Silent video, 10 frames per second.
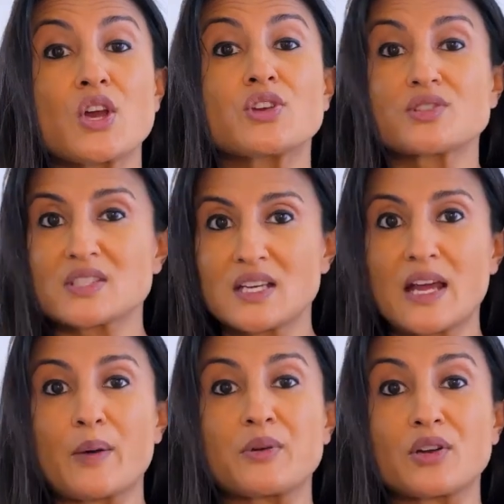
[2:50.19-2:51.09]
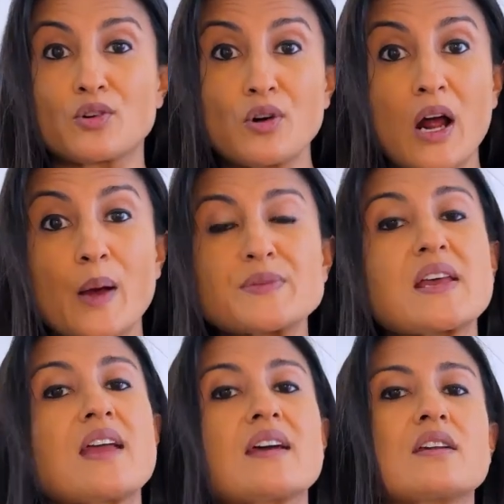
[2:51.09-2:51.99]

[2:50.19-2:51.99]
you'll see it happen in crops, and